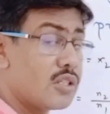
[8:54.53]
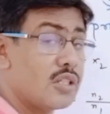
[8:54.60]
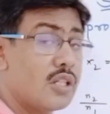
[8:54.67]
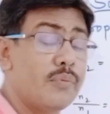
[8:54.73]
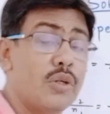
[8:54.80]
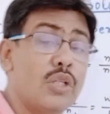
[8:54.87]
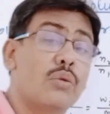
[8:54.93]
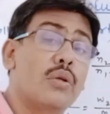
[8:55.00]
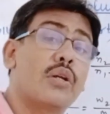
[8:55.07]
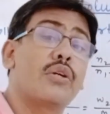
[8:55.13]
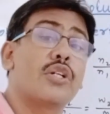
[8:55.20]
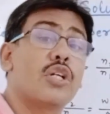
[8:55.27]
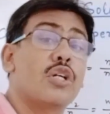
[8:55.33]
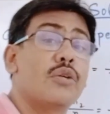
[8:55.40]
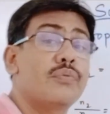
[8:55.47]
molecular
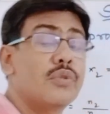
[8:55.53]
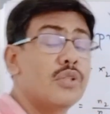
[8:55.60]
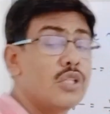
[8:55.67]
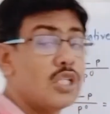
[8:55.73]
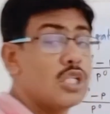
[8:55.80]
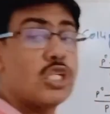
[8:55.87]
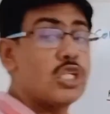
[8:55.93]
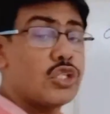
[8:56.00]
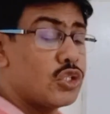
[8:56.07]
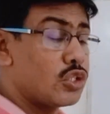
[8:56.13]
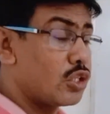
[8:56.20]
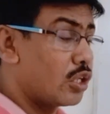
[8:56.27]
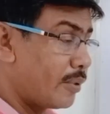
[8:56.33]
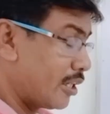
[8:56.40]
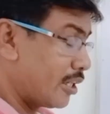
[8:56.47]
weight of
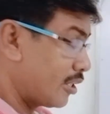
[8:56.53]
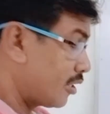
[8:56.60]
solvent.